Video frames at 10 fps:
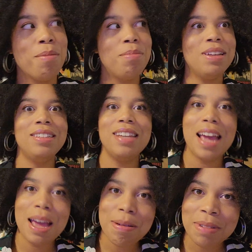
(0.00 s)
but
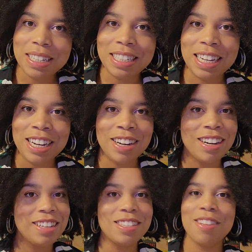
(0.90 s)
damn,
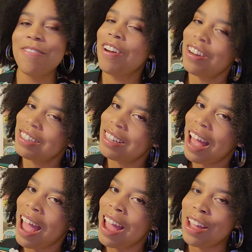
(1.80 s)
Naseer, it's the first
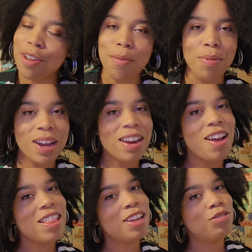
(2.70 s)
day and you bringing
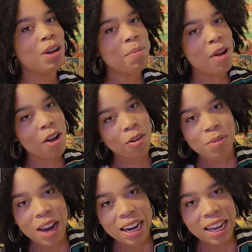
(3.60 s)
all that drama
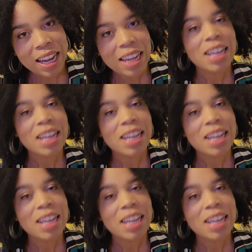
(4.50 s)
already.